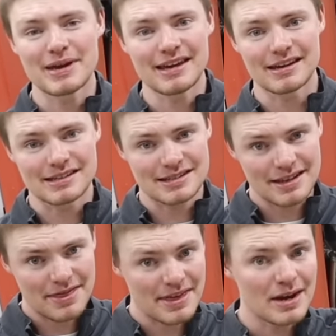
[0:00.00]
pigs.
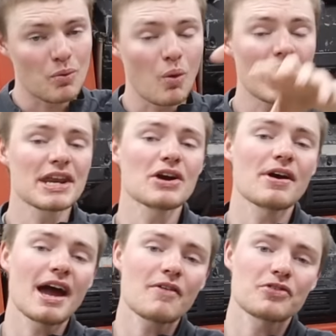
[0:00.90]
Then 1 year
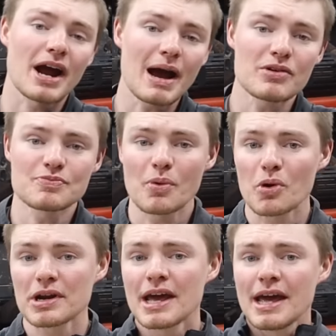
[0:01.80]
after I was
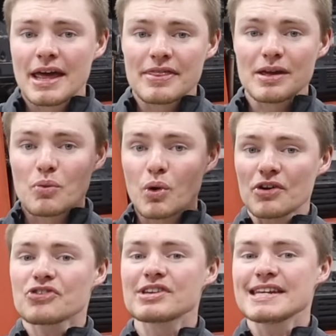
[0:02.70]
born, the
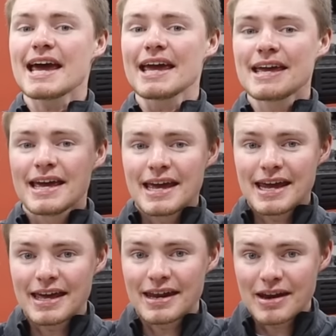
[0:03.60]
worst day
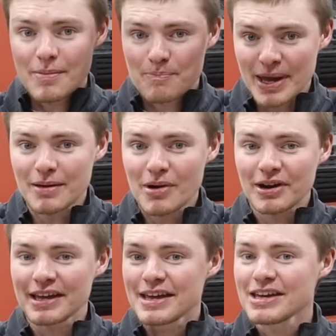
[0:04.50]
in pig
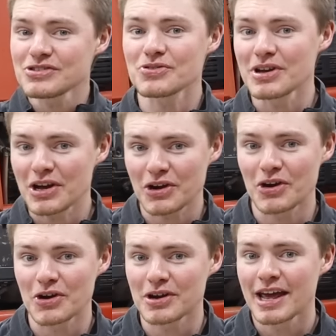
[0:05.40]
market history
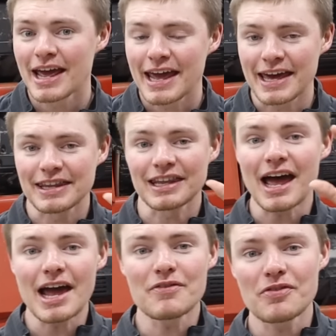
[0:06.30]
occurred, and
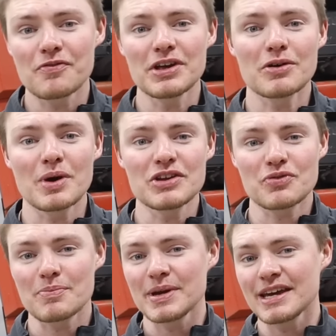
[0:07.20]
live feeder weights
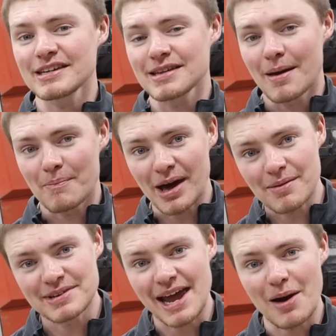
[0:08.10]
for pigs
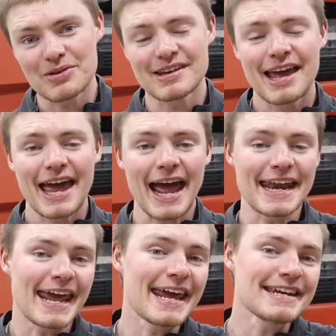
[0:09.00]
bottomed out
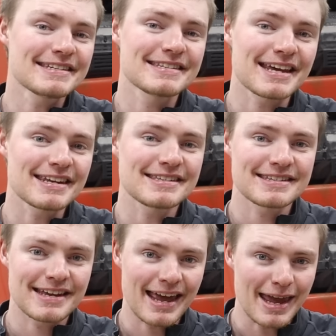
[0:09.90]
at 8
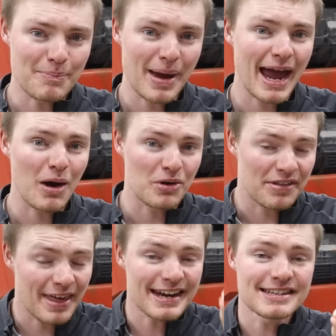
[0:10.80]
cents a pound.
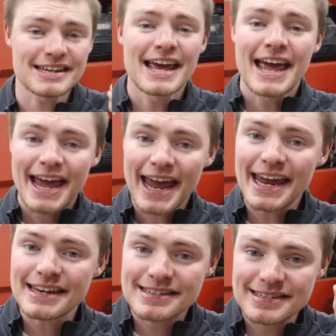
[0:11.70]
That is
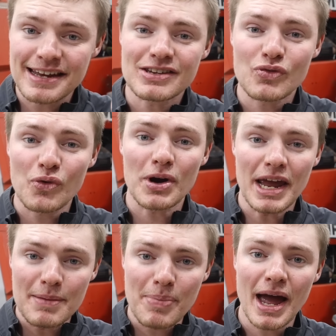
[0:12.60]
8 cents for
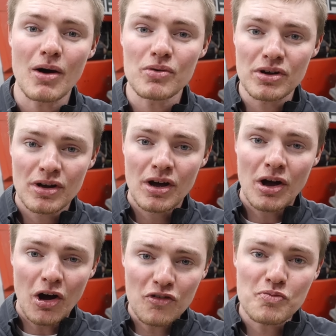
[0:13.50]
a pound
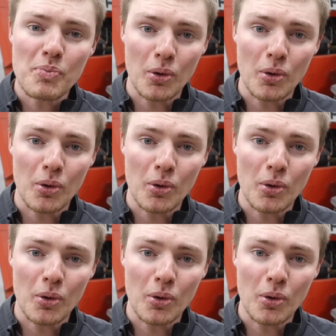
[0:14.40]
of